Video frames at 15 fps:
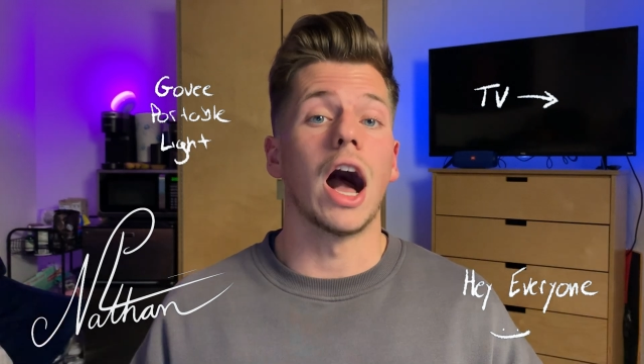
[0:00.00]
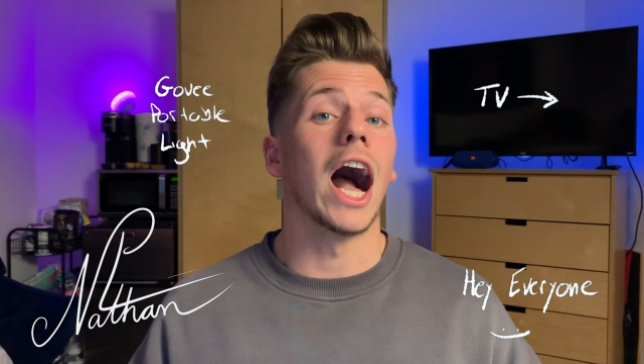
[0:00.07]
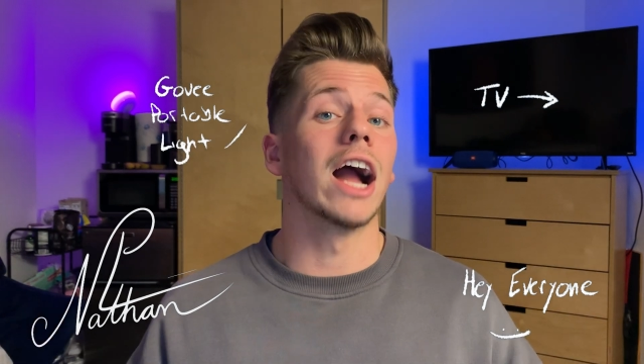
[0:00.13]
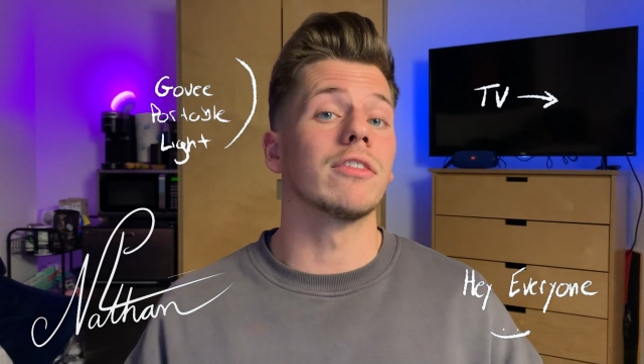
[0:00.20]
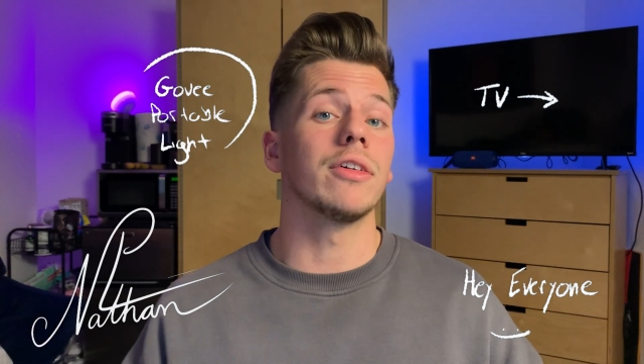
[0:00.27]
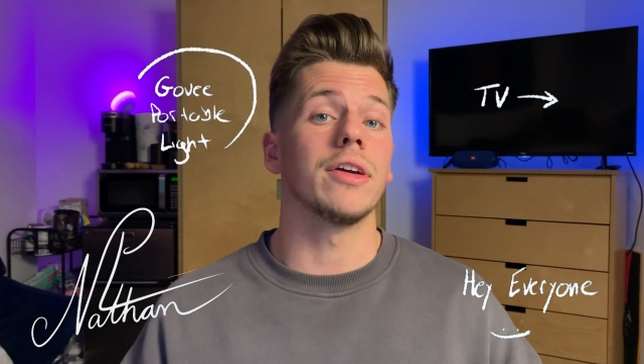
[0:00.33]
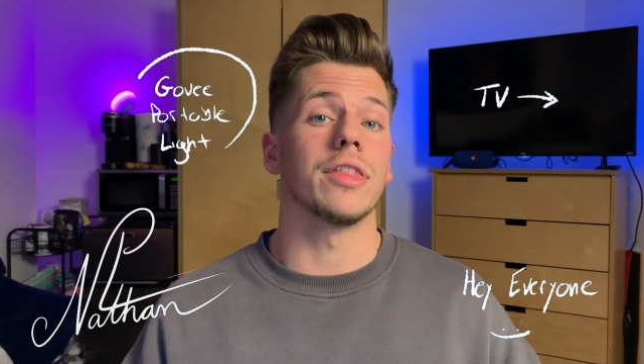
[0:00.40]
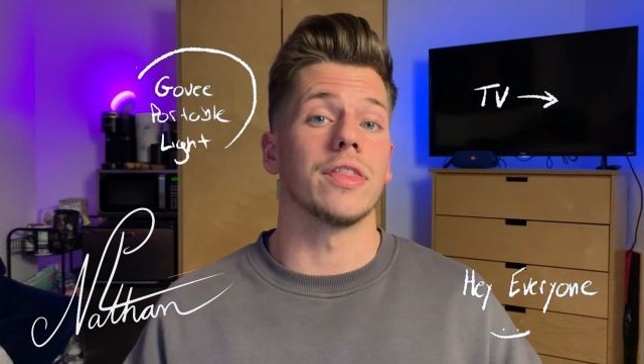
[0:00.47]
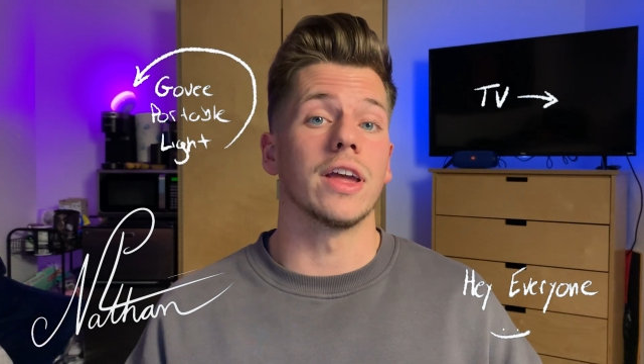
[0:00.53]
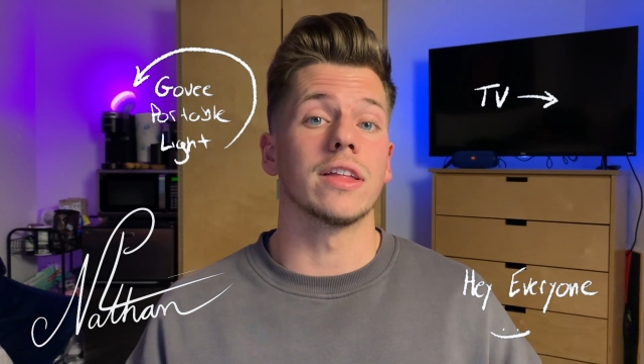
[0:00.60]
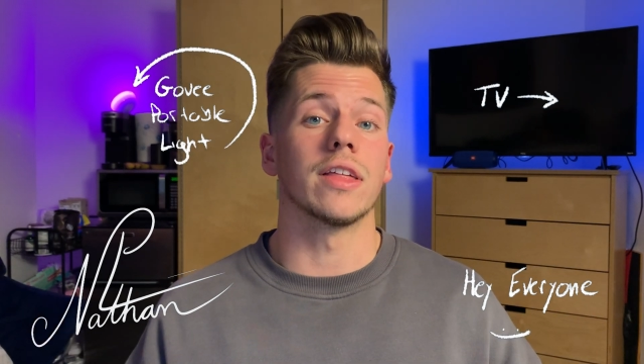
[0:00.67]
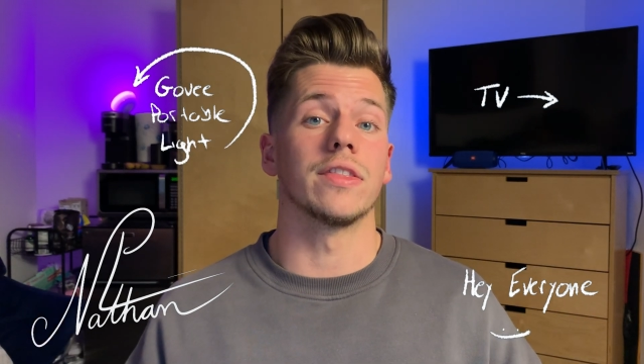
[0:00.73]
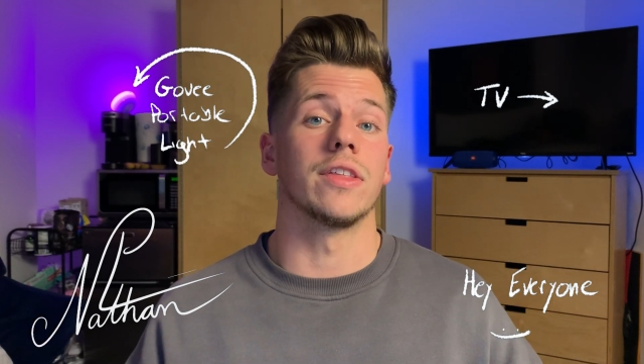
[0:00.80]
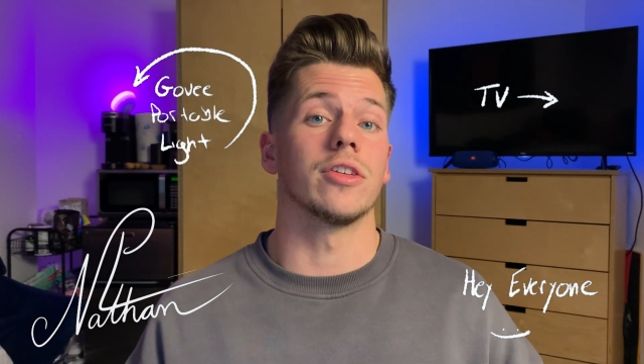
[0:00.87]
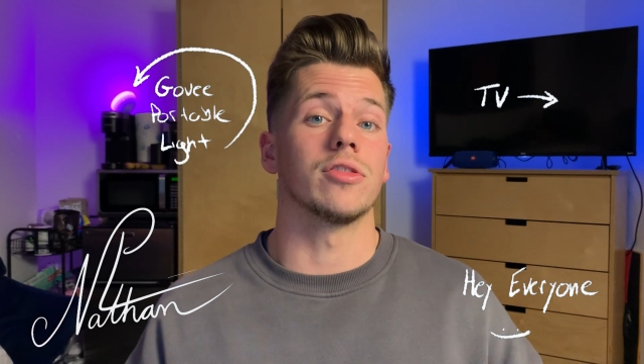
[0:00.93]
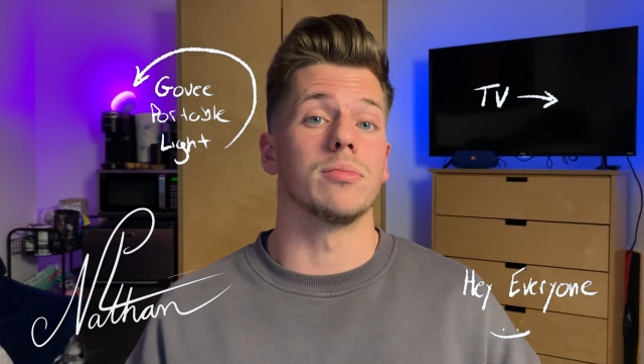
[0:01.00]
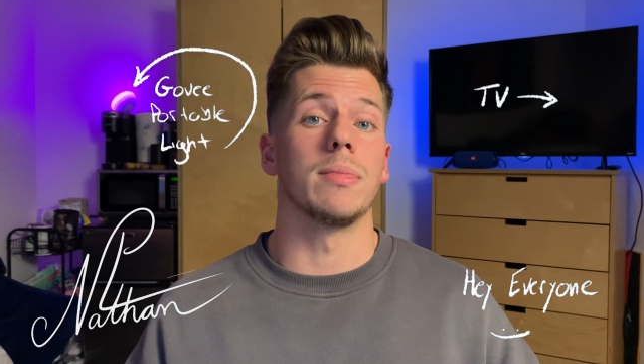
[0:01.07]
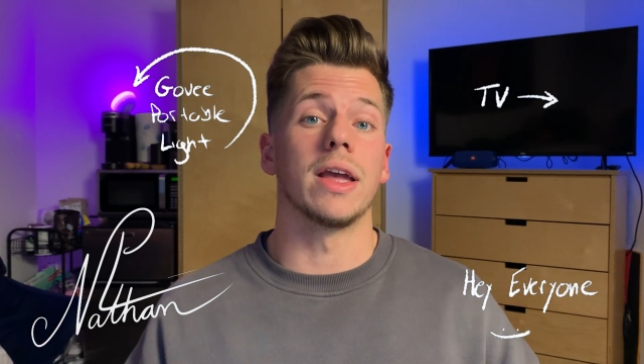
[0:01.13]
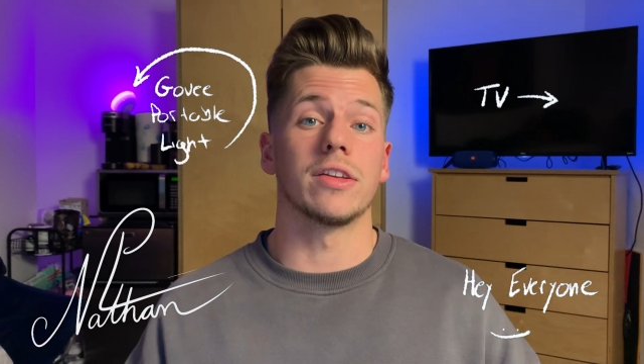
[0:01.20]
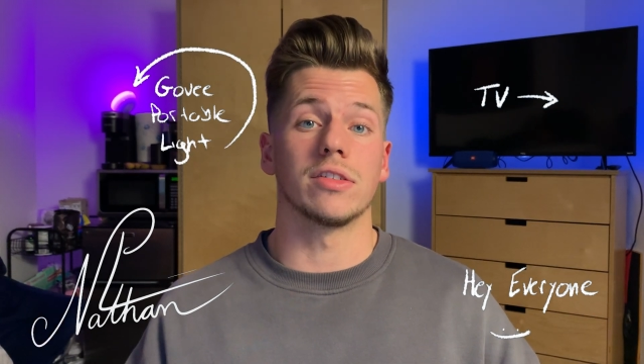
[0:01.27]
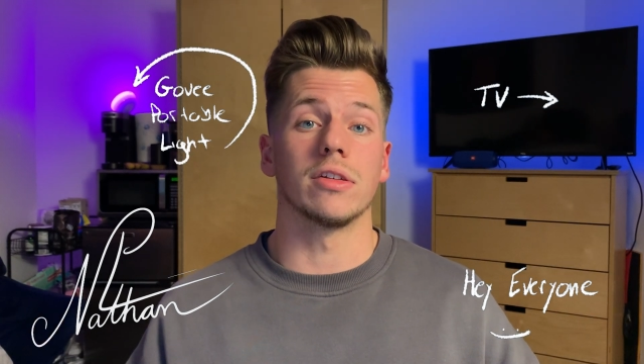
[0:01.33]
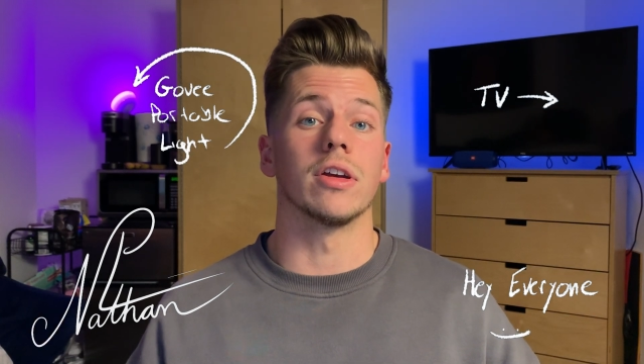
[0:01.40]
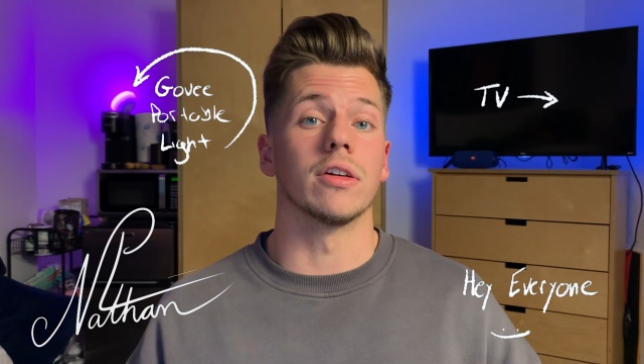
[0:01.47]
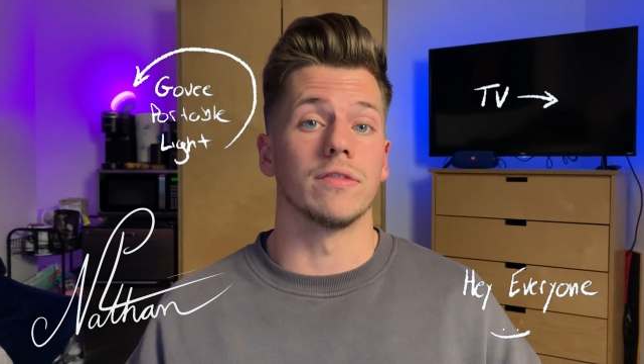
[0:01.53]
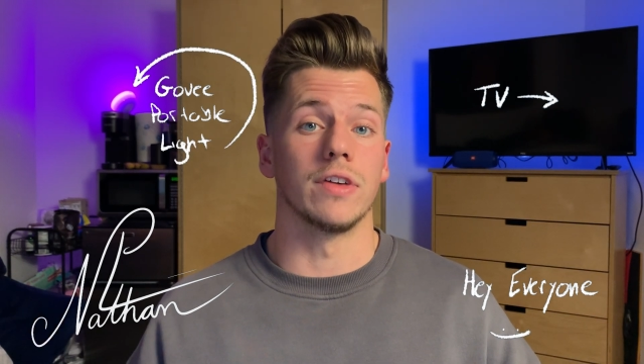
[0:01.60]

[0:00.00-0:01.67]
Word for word: I really think that this makes your